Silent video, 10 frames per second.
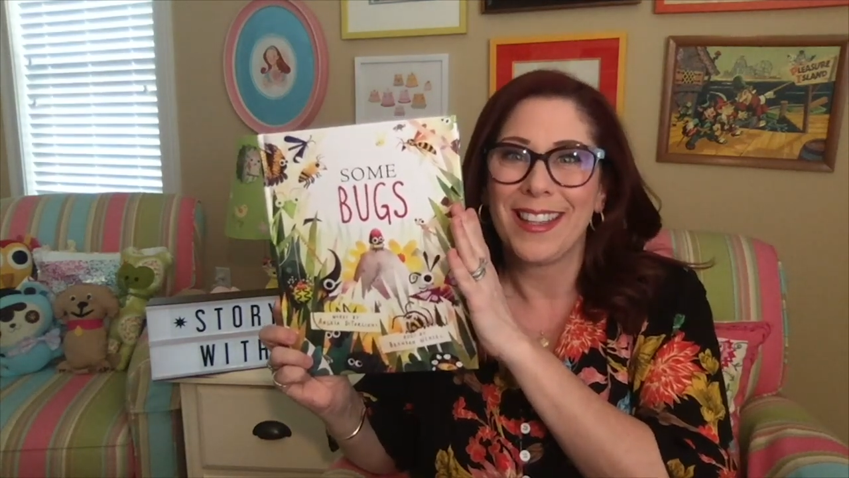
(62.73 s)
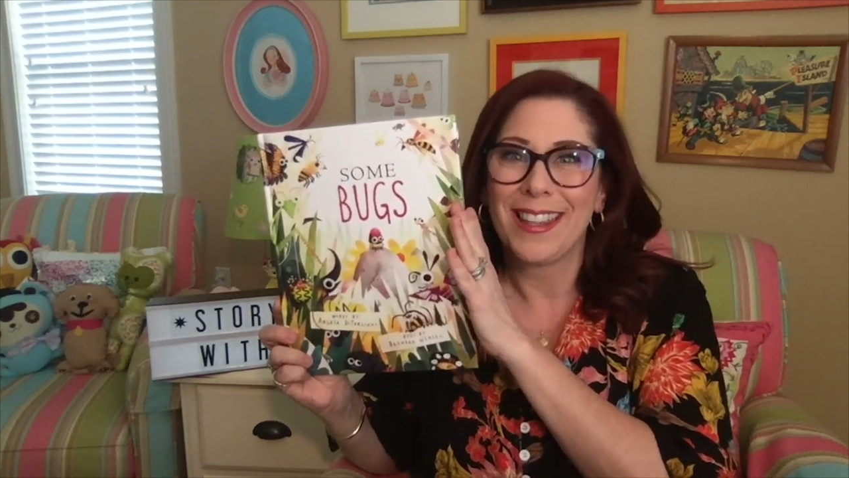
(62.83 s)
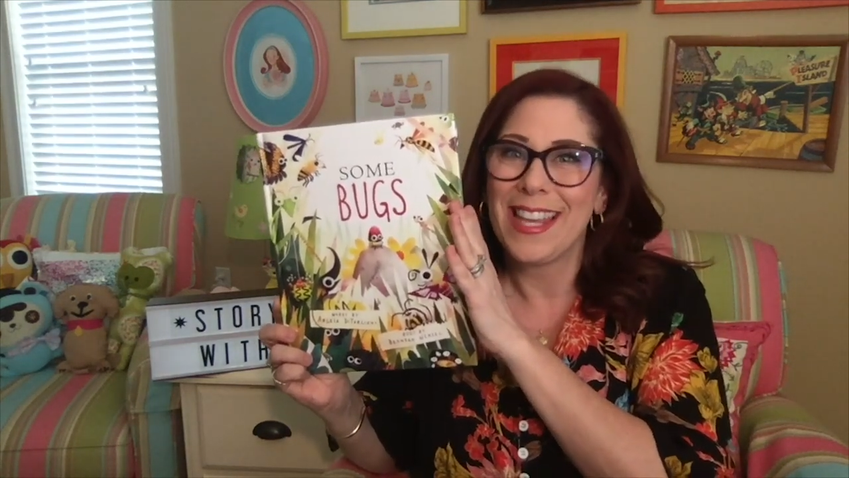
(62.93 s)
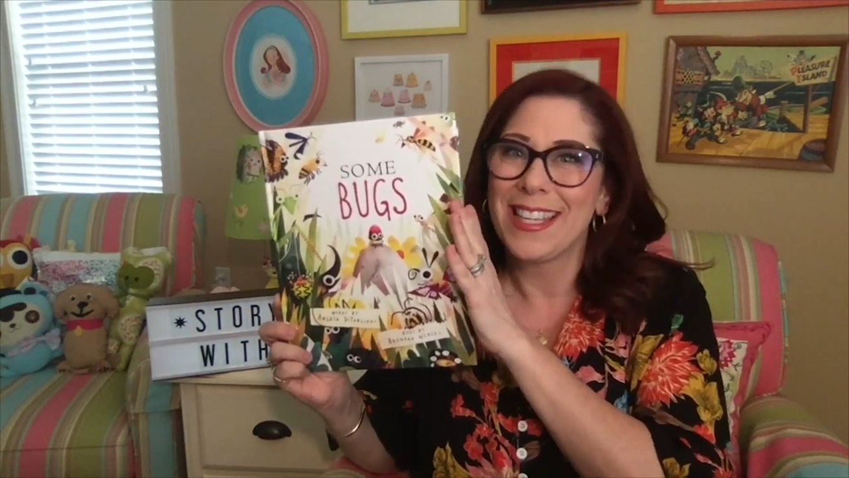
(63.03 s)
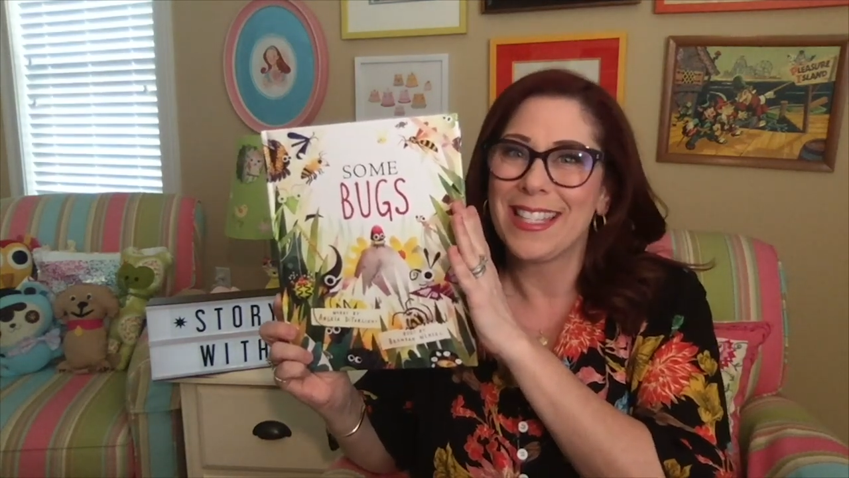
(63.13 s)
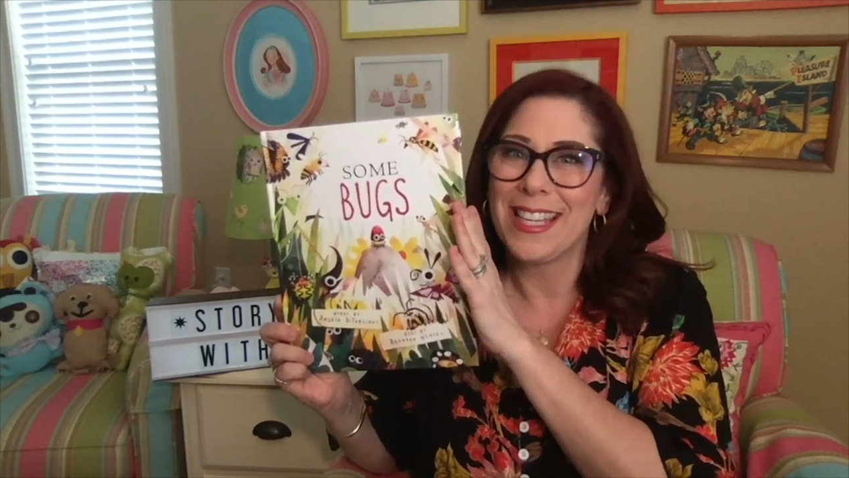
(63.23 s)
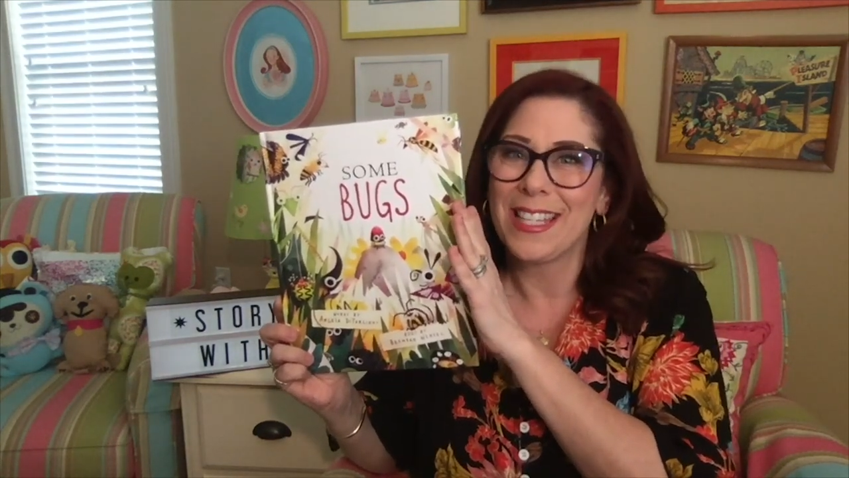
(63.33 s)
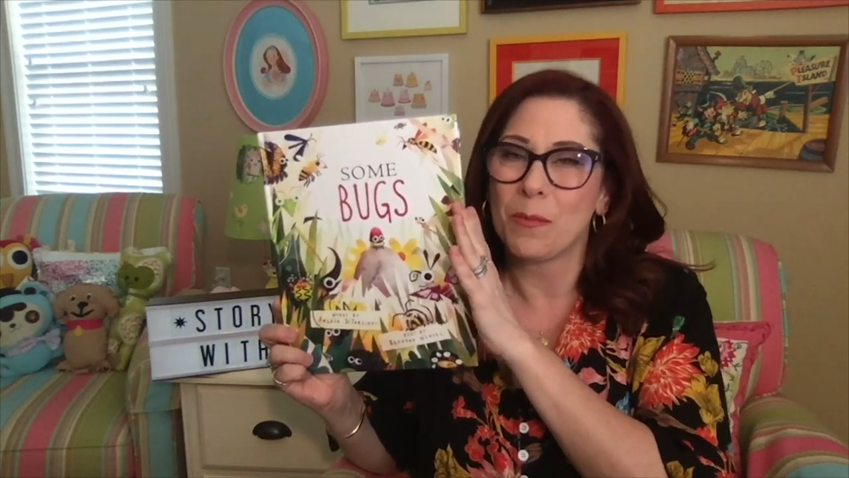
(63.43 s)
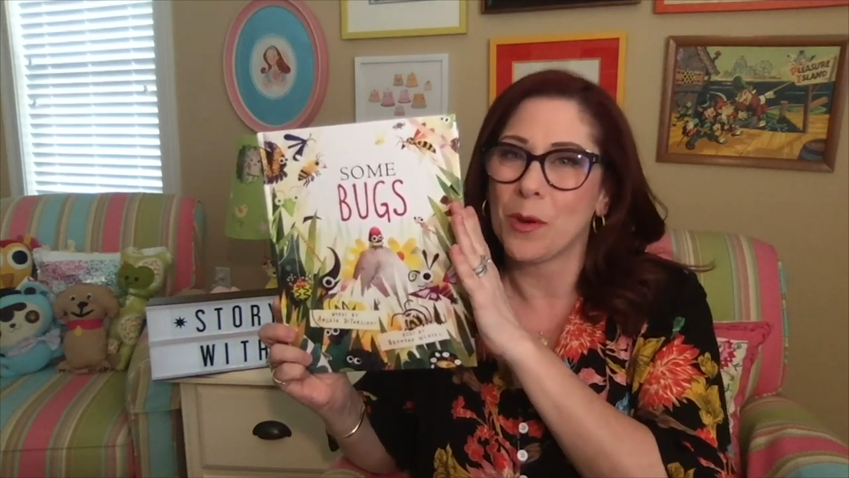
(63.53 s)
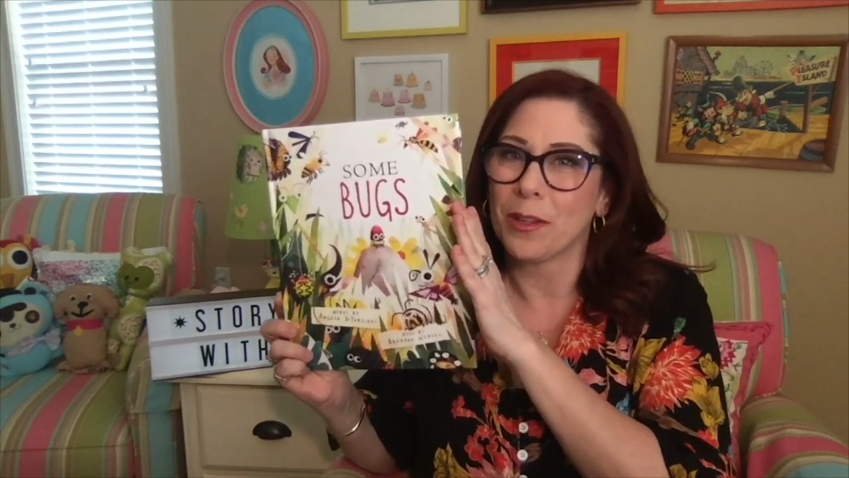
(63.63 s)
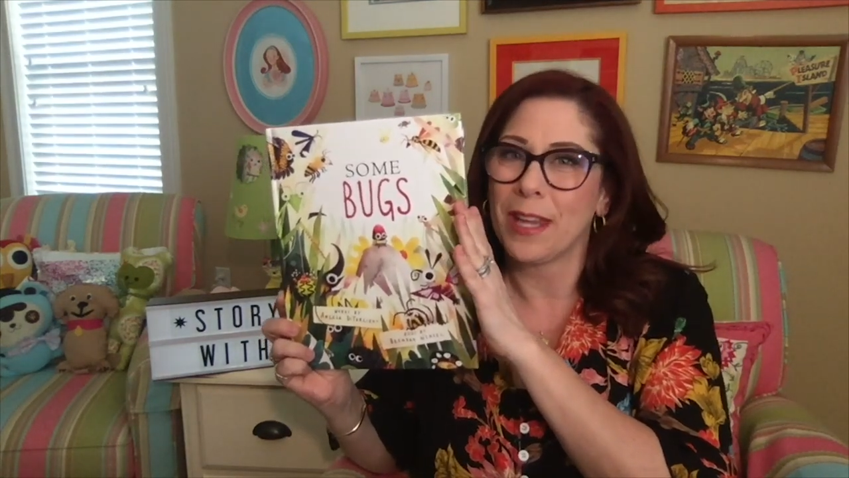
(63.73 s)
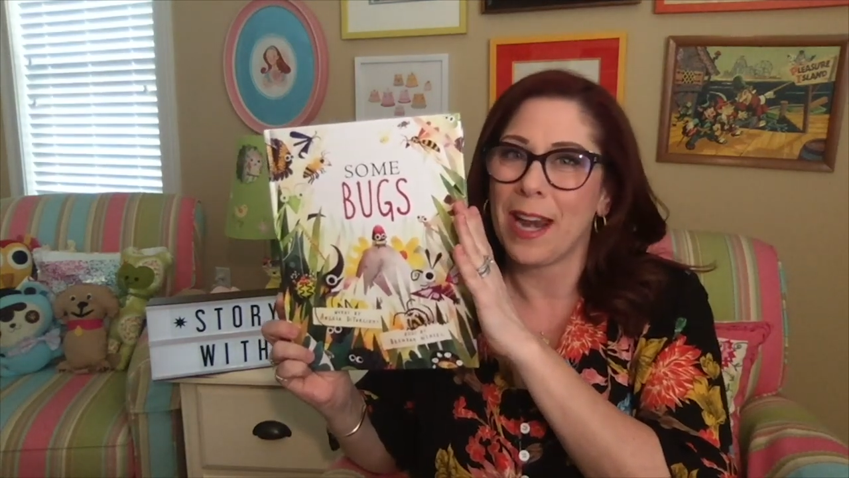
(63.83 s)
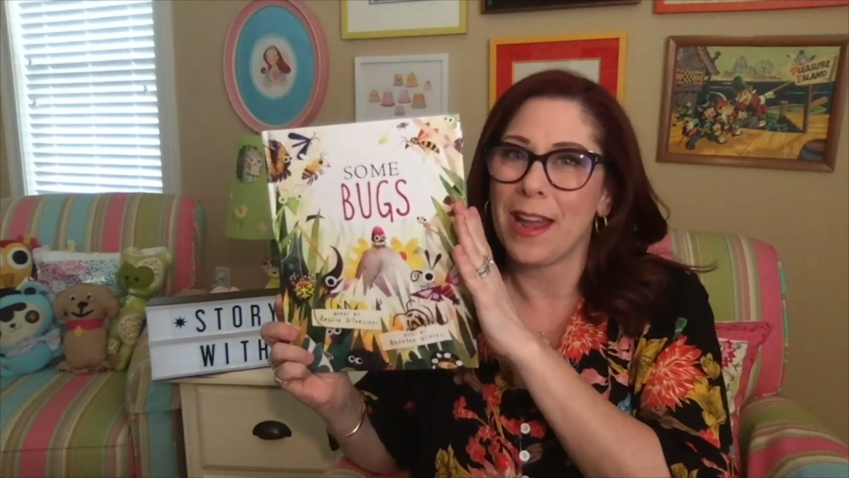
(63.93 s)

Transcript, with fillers: This is a book that I